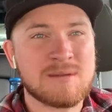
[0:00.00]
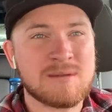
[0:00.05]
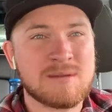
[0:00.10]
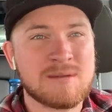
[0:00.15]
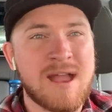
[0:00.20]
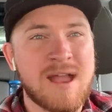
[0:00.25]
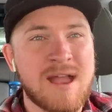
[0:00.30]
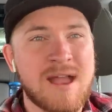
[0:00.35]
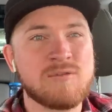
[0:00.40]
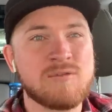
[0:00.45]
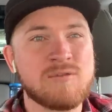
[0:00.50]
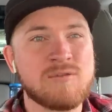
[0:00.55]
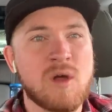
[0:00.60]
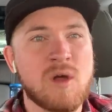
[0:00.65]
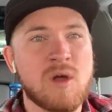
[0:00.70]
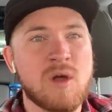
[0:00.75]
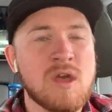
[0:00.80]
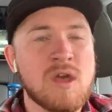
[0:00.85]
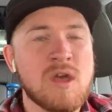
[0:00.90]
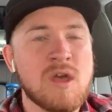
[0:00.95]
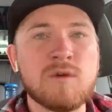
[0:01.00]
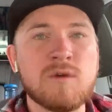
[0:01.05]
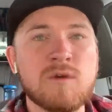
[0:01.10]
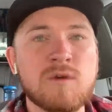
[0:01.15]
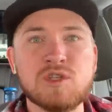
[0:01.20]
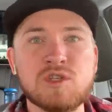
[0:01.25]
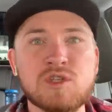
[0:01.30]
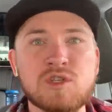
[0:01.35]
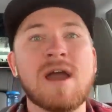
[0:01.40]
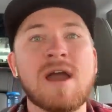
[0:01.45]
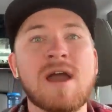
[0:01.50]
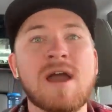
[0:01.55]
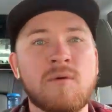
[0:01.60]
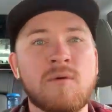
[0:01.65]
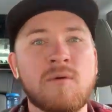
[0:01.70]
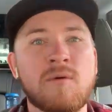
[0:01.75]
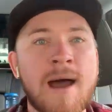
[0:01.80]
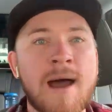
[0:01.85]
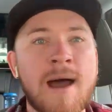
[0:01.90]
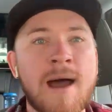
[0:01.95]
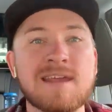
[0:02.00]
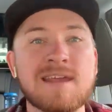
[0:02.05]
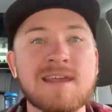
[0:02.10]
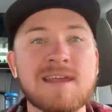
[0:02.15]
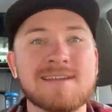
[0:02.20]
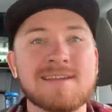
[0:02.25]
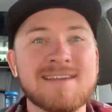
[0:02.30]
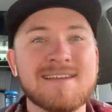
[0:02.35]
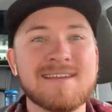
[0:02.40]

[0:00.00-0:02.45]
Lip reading: I mean, after all, we do have a body.